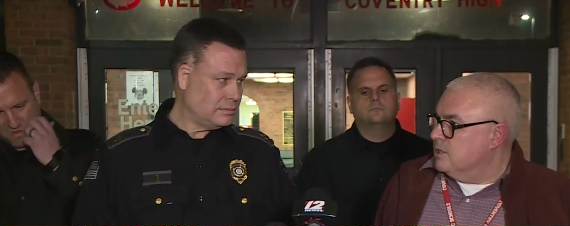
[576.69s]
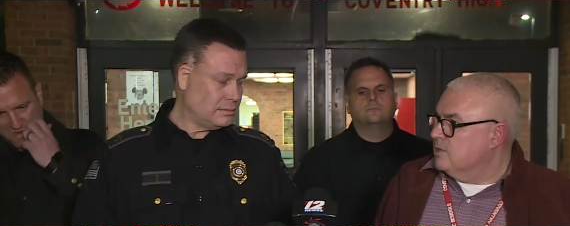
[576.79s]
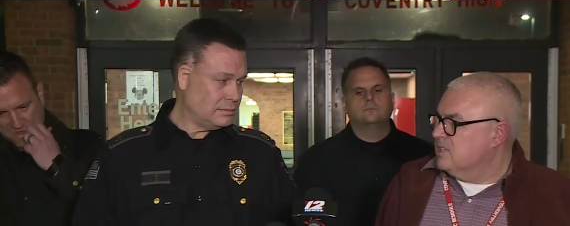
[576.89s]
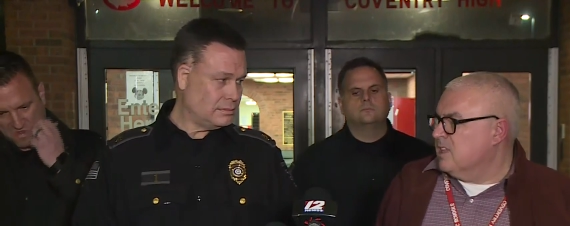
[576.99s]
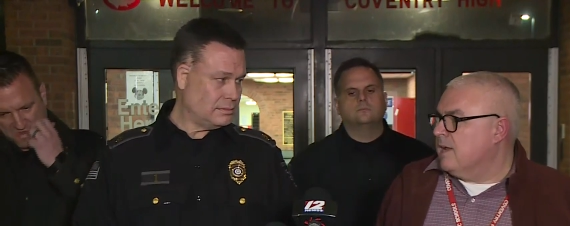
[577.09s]

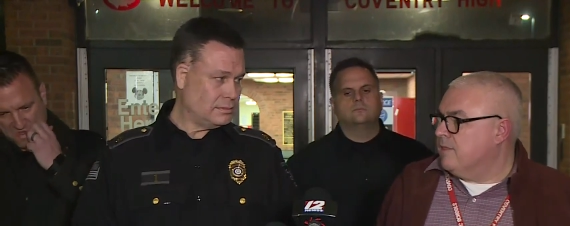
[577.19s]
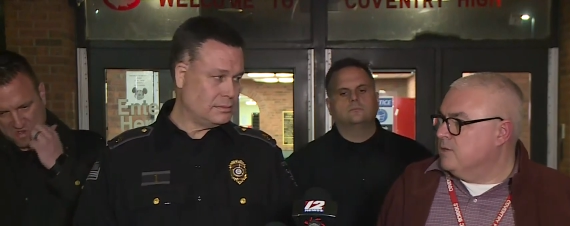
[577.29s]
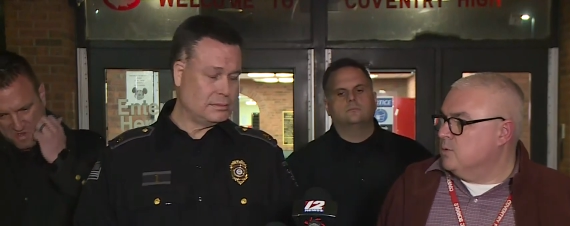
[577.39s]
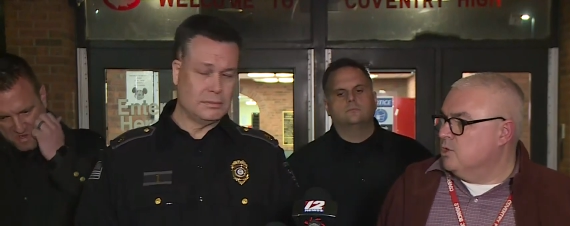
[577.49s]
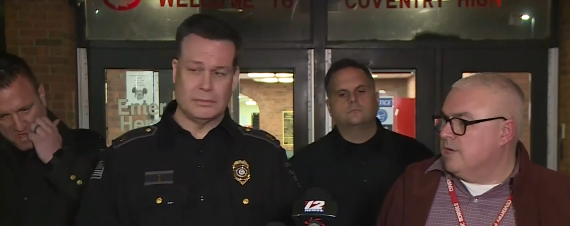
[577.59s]
Speaker 1: there's a lot of
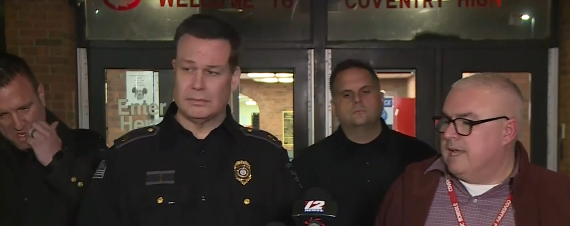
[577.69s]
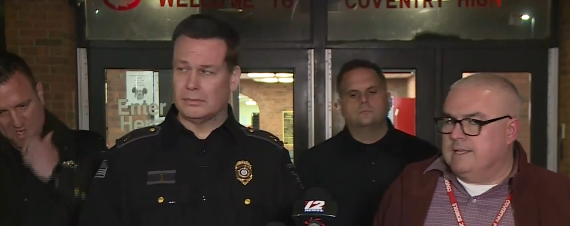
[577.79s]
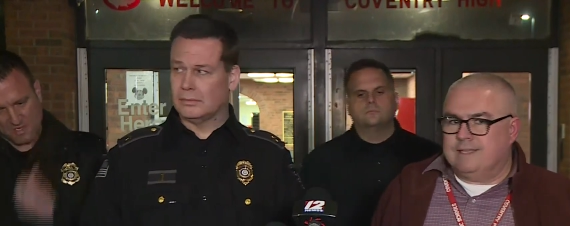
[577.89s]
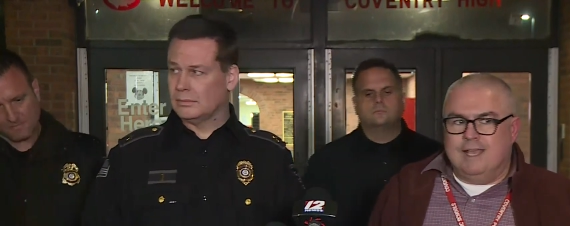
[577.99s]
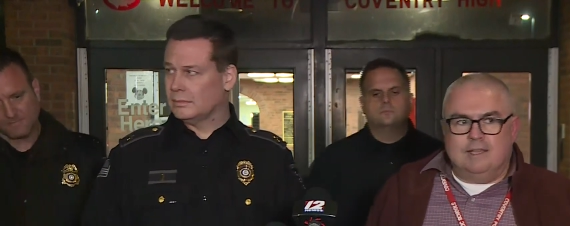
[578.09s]
things we look at.
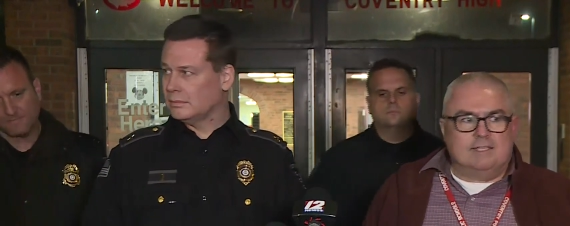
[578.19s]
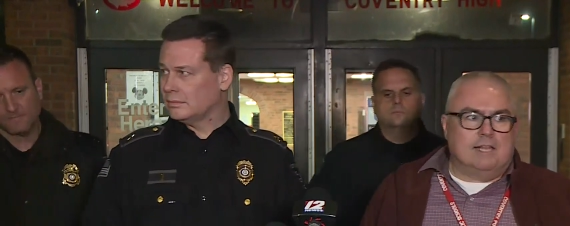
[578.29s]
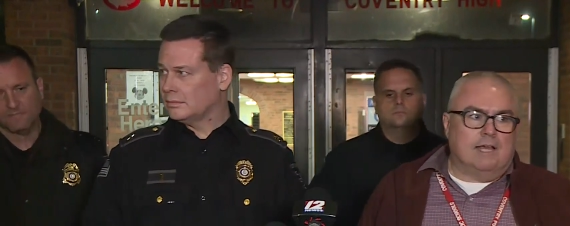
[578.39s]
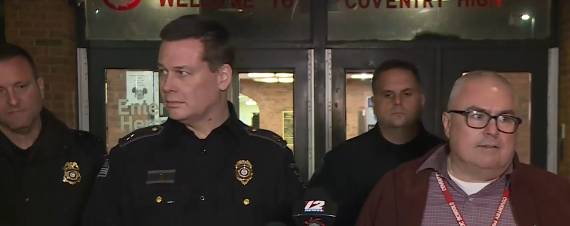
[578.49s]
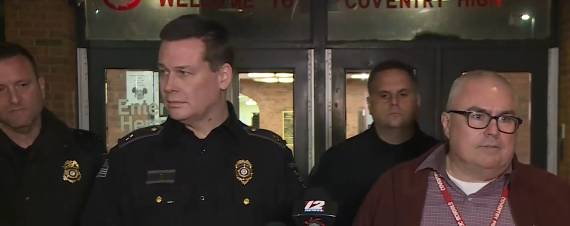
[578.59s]
It's, there's,
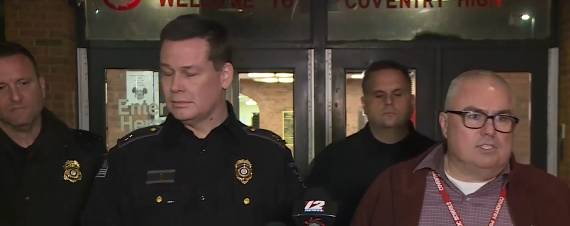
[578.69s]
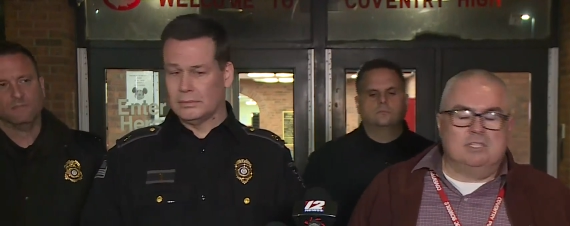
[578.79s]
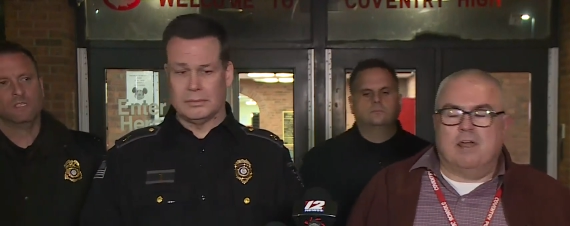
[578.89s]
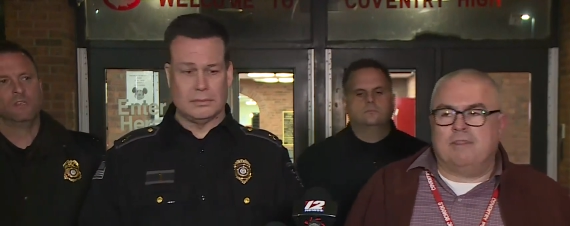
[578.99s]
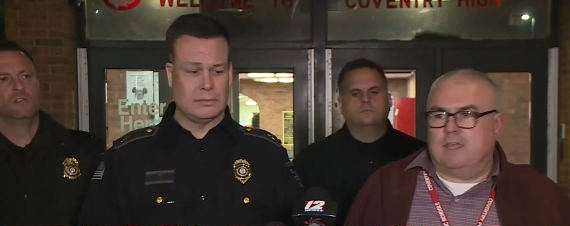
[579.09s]
not, there's
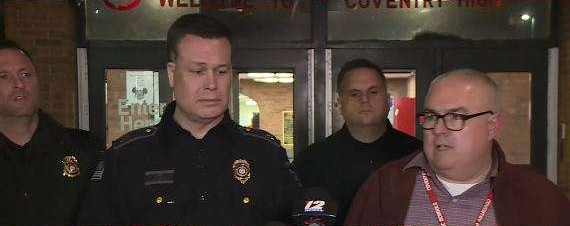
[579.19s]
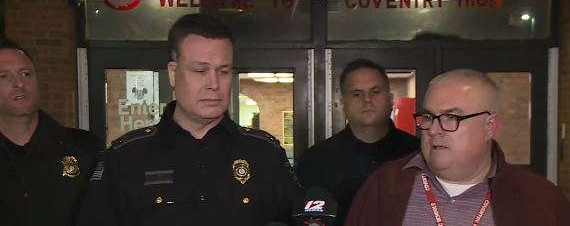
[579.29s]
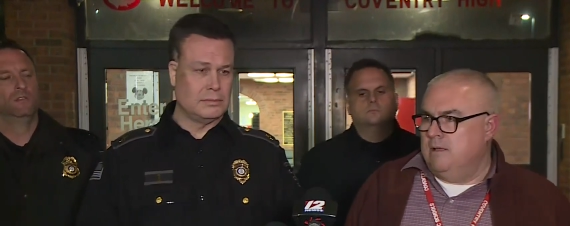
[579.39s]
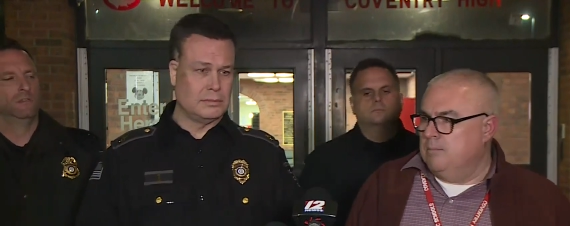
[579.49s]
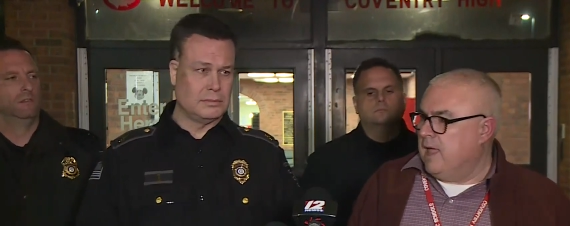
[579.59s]

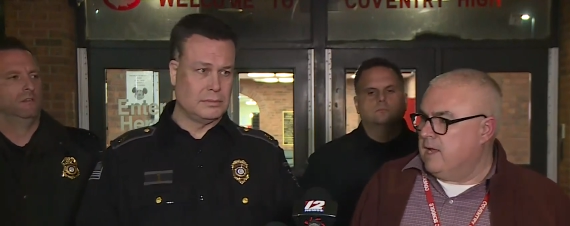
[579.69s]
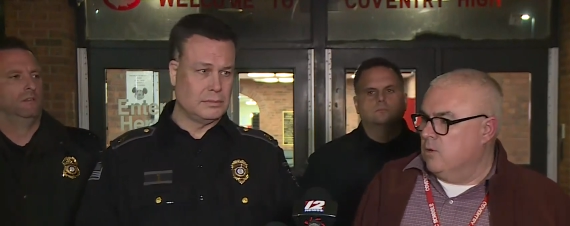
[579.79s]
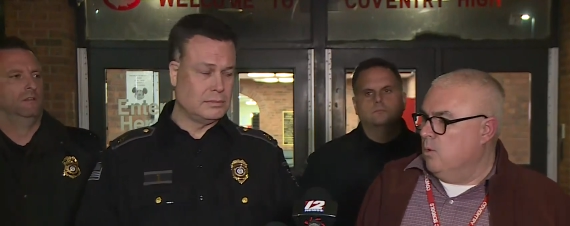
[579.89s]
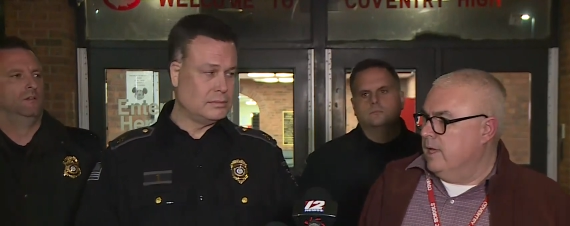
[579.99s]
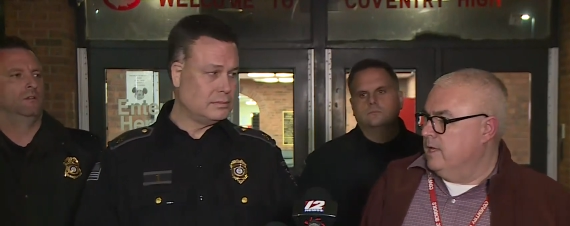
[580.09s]
nothing black
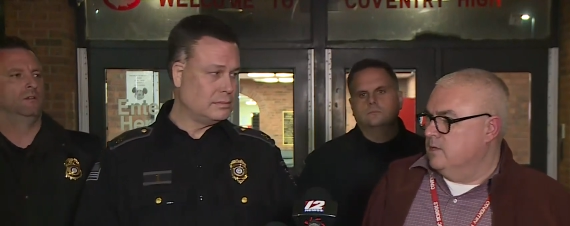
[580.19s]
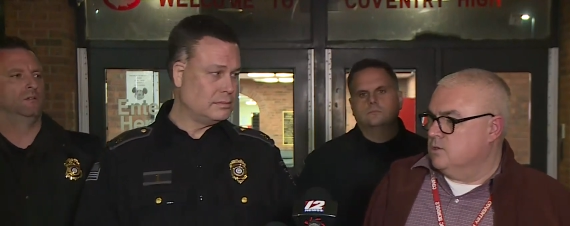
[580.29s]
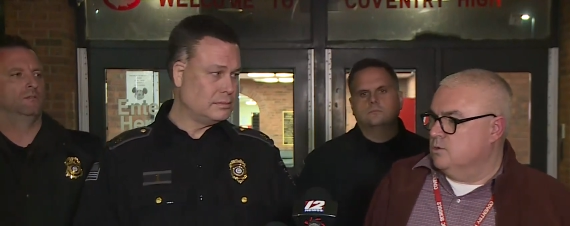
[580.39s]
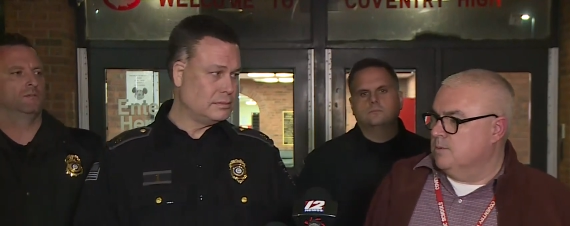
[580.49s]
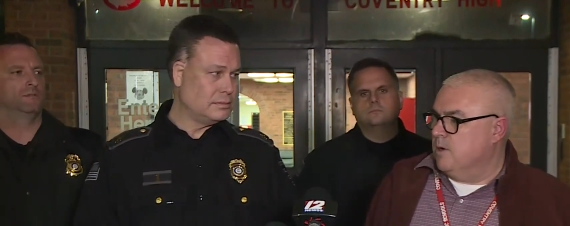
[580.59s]
and white in the
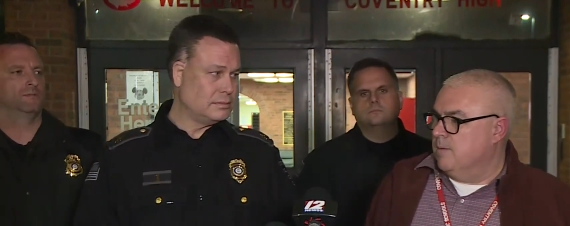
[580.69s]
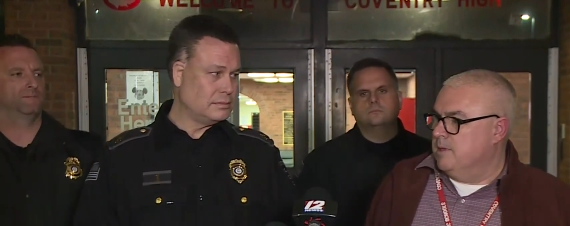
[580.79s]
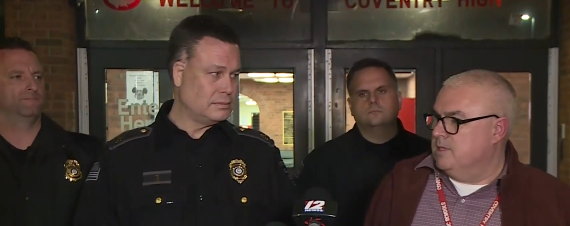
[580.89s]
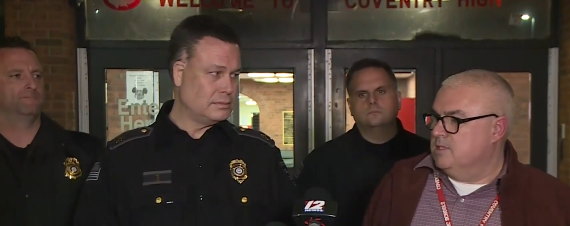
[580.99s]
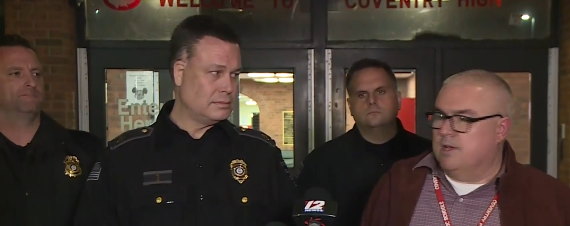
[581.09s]
school
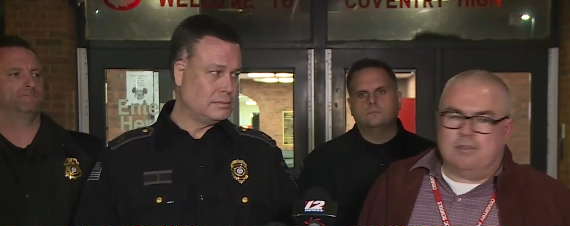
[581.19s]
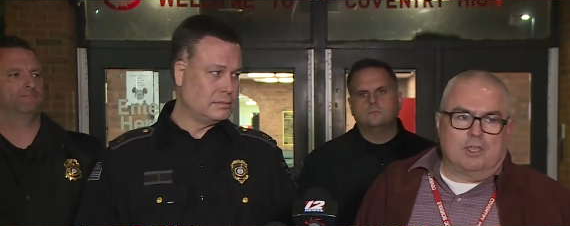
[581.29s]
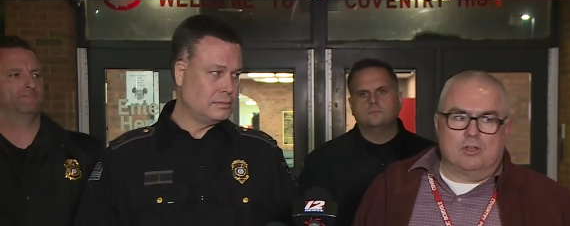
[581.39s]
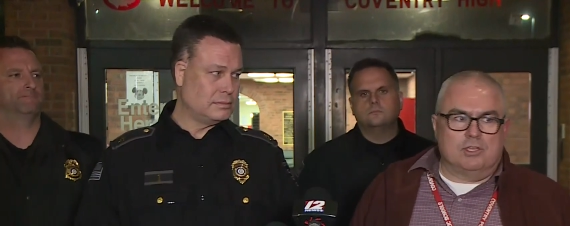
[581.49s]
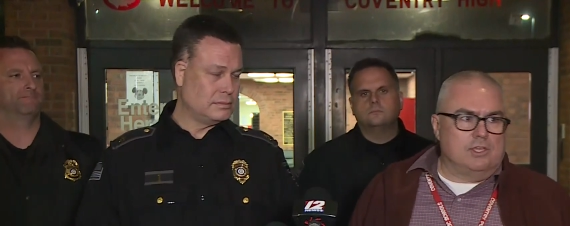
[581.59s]
department. There's
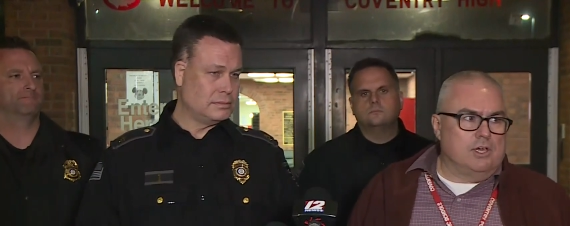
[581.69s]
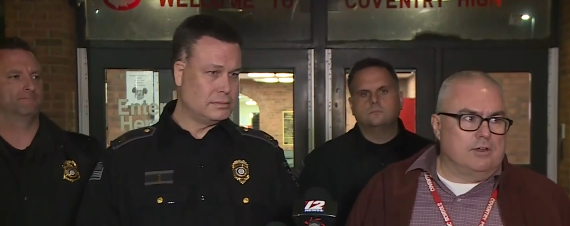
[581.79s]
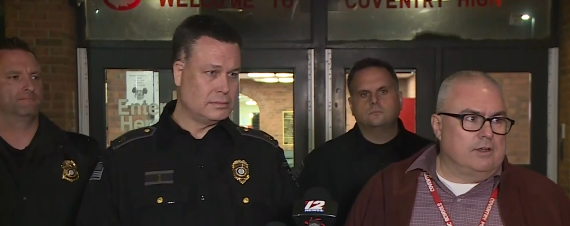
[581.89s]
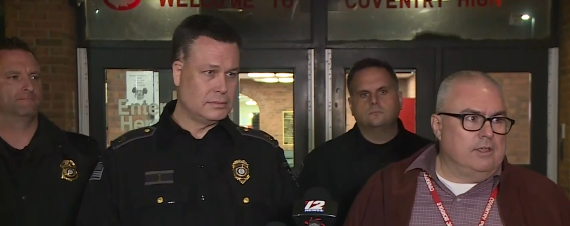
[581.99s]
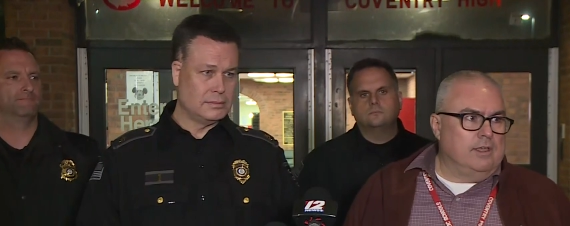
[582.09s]
nothing cookie
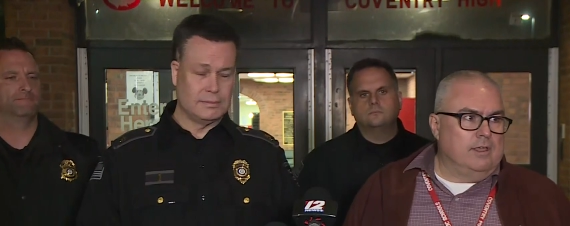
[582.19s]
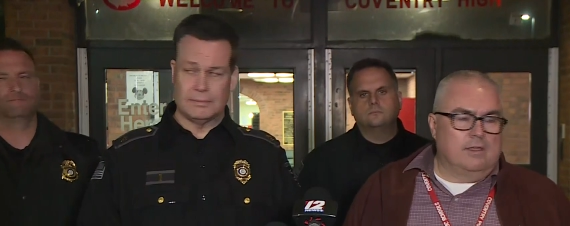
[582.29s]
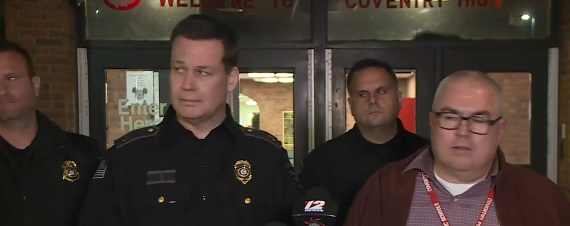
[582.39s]
cutter. But there's no